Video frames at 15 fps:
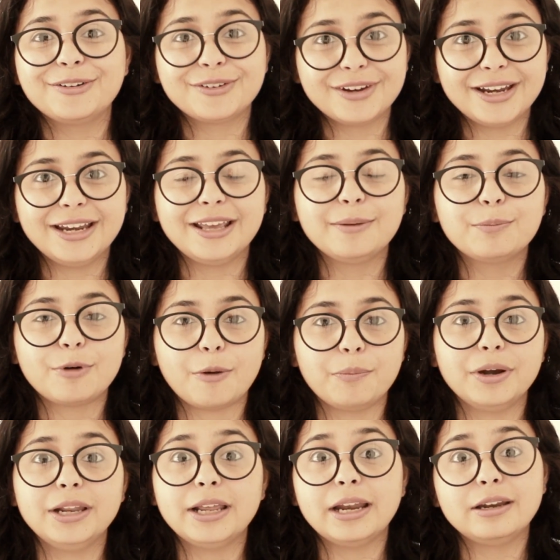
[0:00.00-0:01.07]
reading
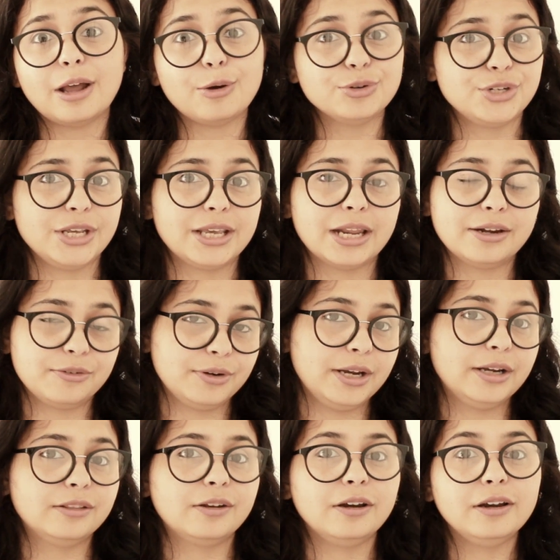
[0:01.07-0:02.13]
properly, and now she can
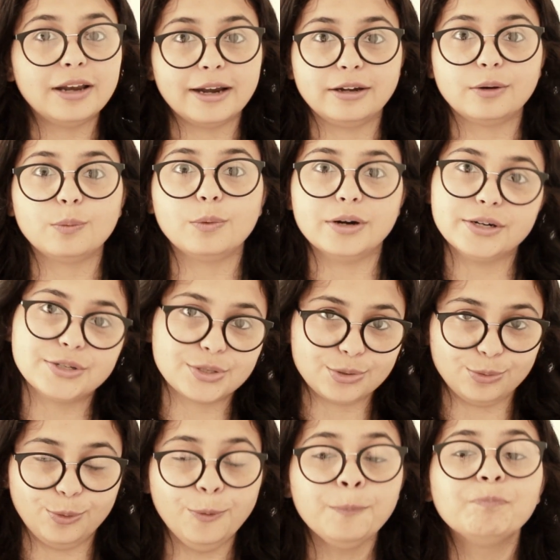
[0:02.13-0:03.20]
read 3-letter words
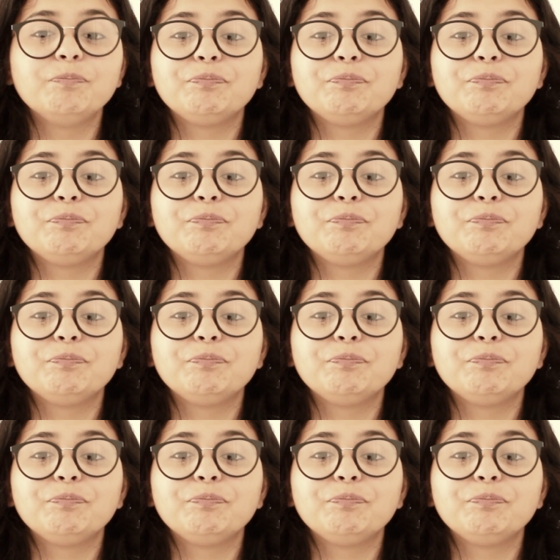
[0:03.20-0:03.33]
too.